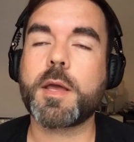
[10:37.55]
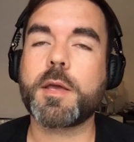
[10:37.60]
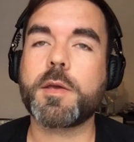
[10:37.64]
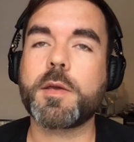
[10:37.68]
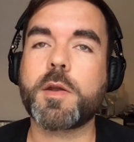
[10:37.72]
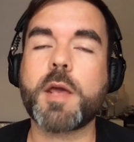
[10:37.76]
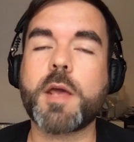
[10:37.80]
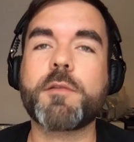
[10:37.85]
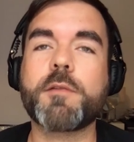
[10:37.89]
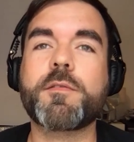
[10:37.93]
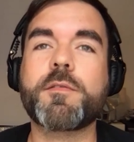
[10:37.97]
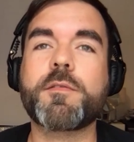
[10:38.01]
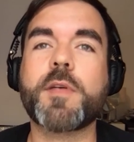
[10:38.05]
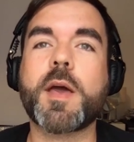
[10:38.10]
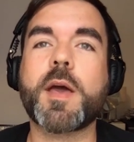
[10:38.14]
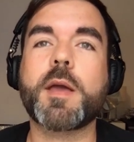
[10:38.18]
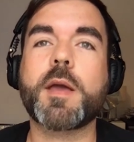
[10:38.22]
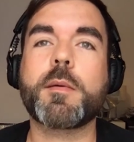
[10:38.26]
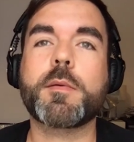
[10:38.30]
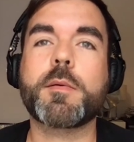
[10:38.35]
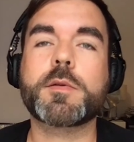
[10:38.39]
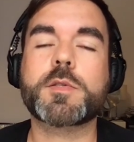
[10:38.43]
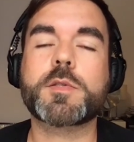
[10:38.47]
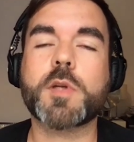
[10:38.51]
you know, if
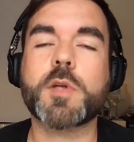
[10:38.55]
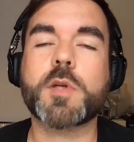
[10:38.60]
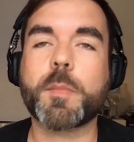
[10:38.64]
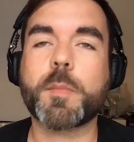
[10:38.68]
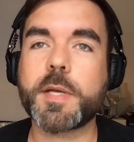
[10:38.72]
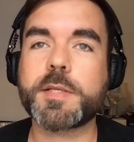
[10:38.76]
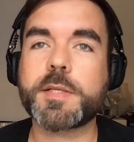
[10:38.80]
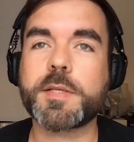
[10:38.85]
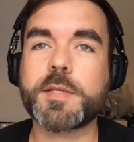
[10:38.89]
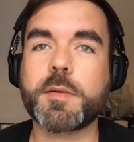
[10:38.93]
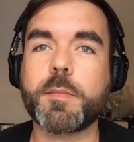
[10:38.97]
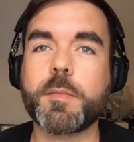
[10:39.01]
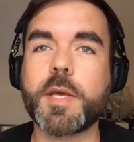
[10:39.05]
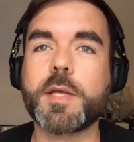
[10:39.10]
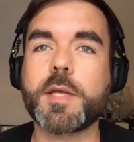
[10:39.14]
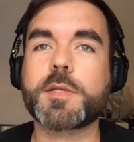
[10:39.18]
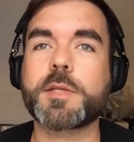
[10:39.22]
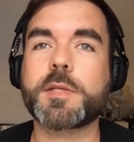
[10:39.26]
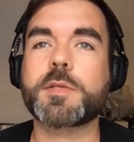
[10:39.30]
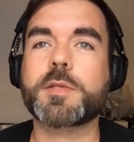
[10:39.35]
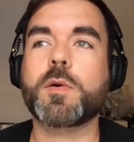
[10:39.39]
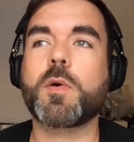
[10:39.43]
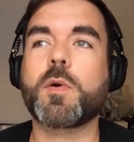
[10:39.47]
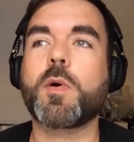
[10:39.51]
they stop eating
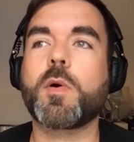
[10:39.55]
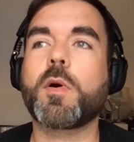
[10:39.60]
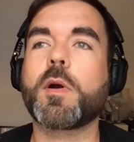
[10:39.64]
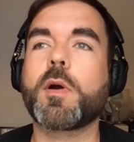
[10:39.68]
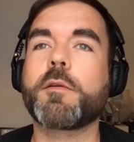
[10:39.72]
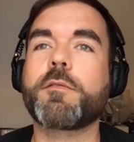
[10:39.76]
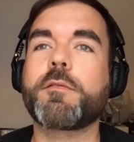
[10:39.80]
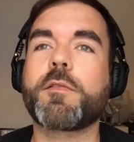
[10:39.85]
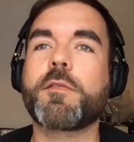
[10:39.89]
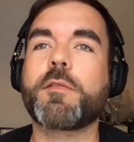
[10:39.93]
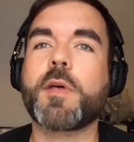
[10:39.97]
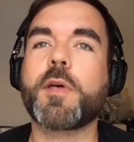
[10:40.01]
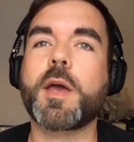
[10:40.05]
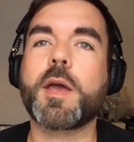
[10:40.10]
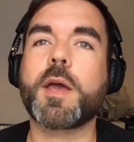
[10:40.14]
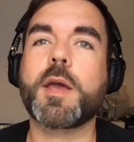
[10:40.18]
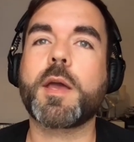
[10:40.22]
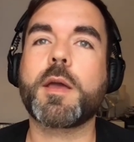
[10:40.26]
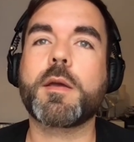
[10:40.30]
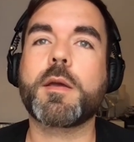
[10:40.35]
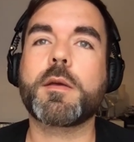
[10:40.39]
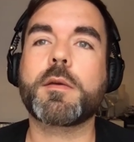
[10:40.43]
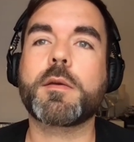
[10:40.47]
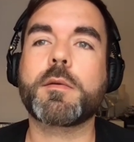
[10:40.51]
meat or if they,
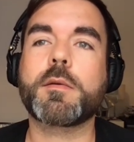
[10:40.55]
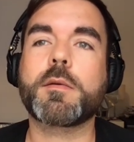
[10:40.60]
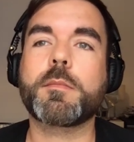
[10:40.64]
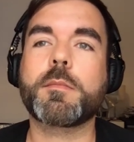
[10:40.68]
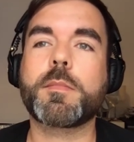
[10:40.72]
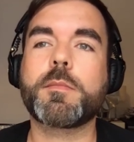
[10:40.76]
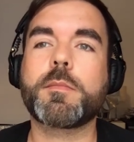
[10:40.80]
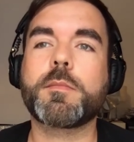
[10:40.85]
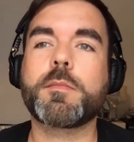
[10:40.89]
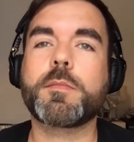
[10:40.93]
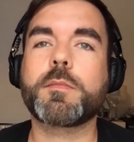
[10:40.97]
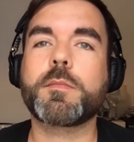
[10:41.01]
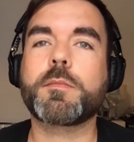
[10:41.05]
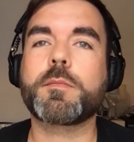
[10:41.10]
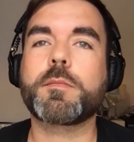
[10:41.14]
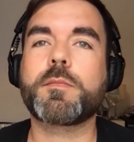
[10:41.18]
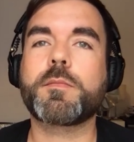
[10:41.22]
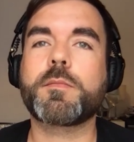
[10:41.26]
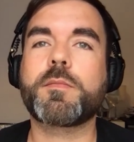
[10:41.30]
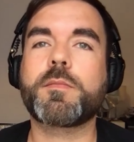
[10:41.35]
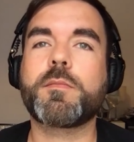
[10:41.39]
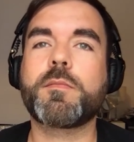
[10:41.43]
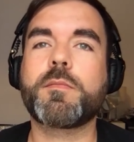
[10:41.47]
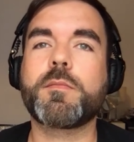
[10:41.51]
you
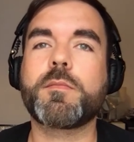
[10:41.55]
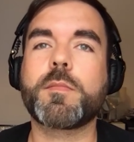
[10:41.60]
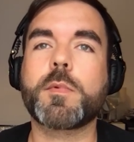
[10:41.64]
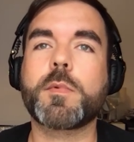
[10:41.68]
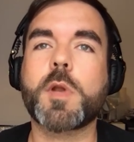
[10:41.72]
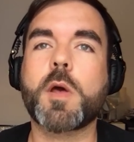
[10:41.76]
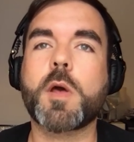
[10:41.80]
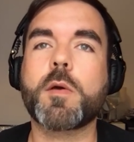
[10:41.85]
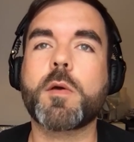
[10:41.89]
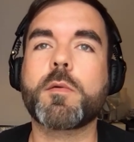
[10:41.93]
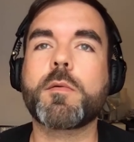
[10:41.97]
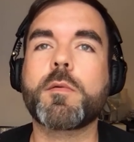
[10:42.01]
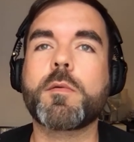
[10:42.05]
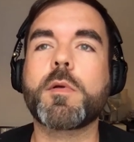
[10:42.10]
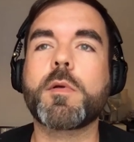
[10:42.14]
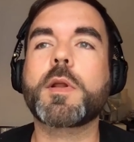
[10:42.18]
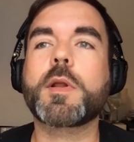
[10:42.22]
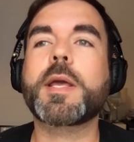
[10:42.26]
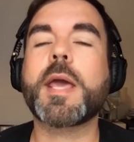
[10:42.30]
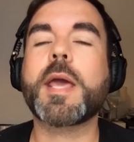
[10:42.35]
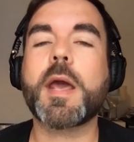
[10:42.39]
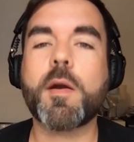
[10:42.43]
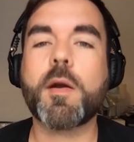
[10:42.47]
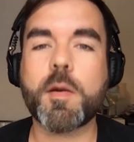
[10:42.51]
know,
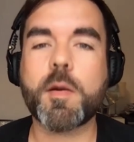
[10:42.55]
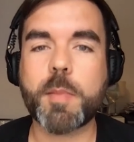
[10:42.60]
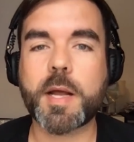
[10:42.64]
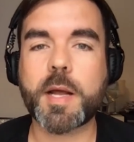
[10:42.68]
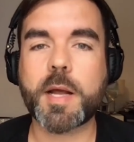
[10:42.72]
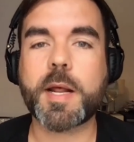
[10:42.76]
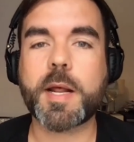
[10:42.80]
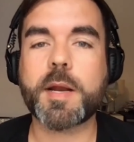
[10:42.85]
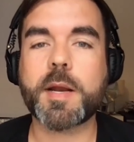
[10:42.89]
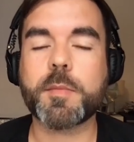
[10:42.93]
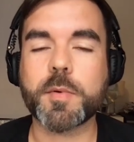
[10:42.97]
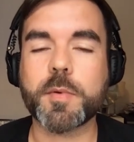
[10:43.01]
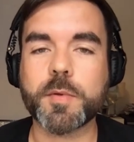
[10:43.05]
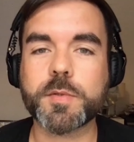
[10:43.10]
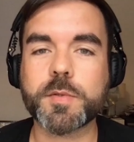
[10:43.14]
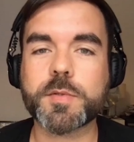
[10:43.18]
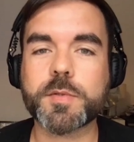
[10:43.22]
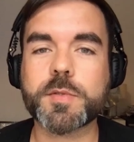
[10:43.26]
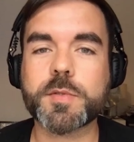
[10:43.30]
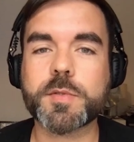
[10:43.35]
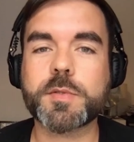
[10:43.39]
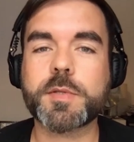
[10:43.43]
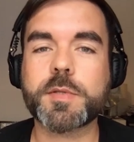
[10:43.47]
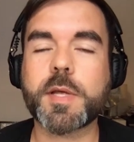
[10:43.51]
care about
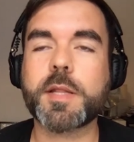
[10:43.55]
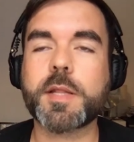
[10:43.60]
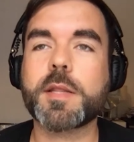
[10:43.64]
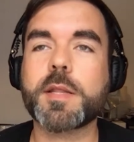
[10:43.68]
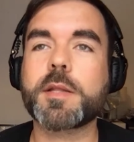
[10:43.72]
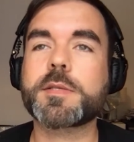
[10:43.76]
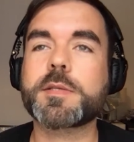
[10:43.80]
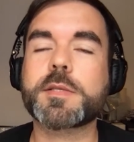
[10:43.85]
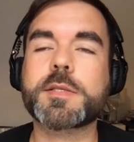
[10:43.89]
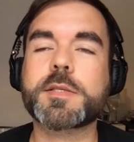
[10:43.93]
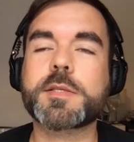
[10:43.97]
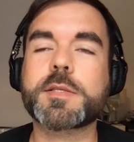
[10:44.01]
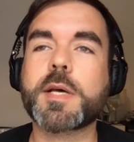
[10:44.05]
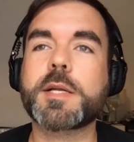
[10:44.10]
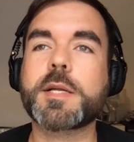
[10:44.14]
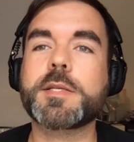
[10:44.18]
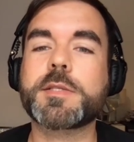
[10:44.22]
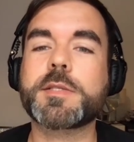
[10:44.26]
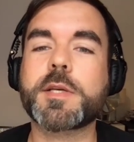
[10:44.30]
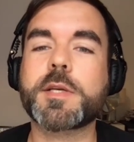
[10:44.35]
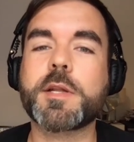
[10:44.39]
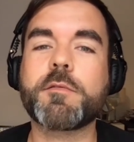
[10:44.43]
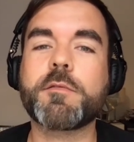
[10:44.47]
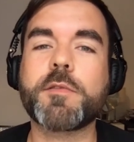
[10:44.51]
animals, then society
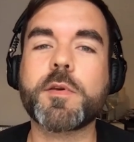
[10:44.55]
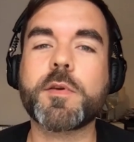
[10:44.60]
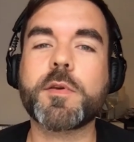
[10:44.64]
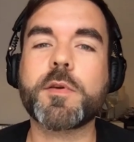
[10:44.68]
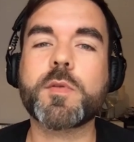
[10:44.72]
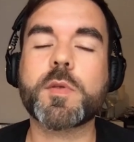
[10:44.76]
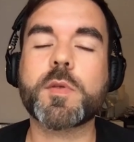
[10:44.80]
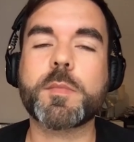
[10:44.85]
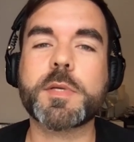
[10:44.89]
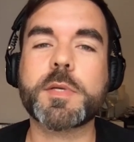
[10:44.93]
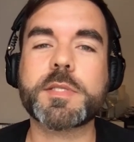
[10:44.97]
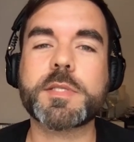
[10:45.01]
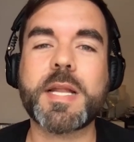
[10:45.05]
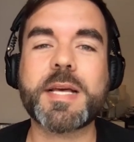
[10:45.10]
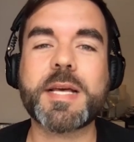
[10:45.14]
is going to view them as